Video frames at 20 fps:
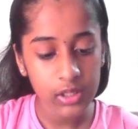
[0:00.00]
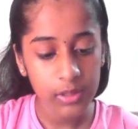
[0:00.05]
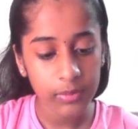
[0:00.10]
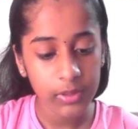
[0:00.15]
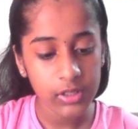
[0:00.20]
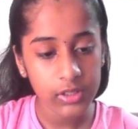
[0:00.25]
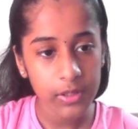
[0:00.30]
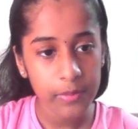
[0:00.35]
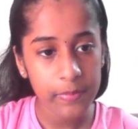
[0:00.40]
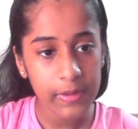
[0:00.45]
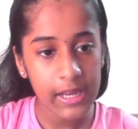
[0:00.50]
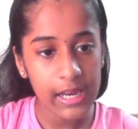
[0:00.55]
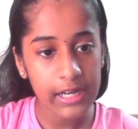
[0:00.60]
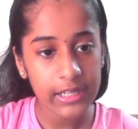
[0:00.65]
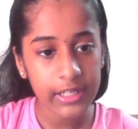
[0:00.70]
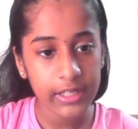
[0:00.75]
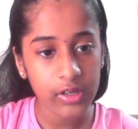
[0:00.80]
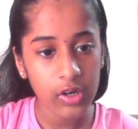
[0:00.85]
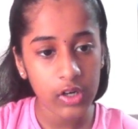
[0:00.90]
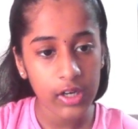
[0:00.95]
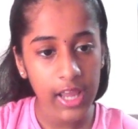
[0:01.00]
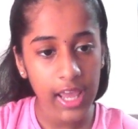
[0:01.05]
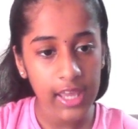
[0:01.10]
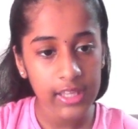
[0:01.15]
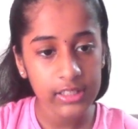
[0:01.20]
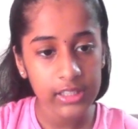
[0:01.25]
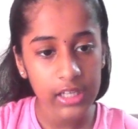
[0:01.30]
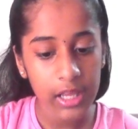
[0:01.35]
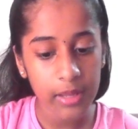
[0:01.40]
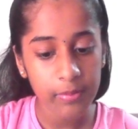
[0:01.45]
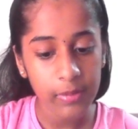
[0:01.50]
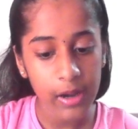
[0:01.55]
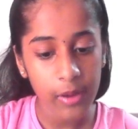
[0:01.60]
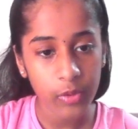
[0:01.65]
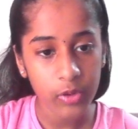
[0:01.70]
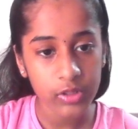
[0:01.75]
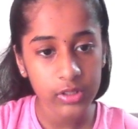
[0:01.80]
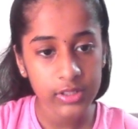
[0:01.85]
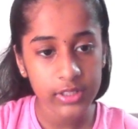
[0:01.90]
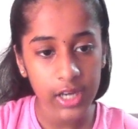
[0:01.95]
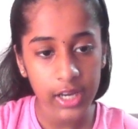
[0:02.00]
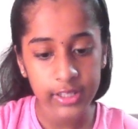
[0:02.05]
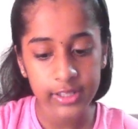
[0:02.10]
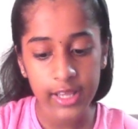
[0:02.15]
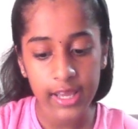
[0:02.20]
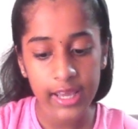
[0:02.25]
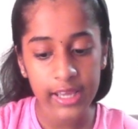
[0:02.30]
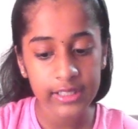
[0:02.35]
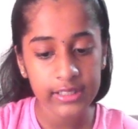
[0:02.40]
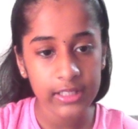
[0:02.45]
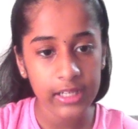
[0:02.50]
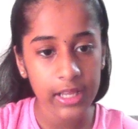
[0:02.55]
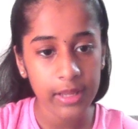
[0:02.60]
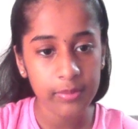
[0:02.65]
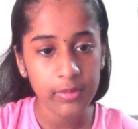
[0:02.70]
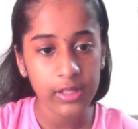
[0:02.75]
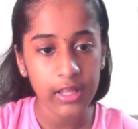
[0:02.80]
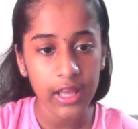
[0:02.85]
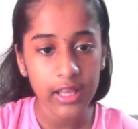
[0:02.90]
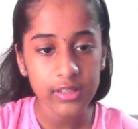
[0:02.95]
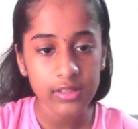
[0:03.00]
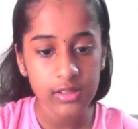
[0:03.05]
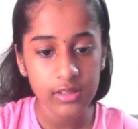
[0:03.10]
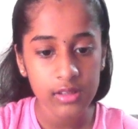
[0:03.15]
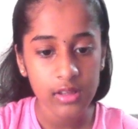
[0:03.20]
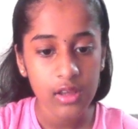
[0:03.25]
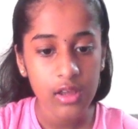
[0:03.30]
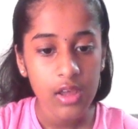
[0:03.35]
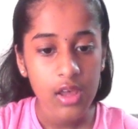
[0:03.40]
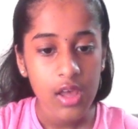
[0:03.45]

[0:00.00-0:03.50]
so I'm going to say plt.x label. I want to set the x label as,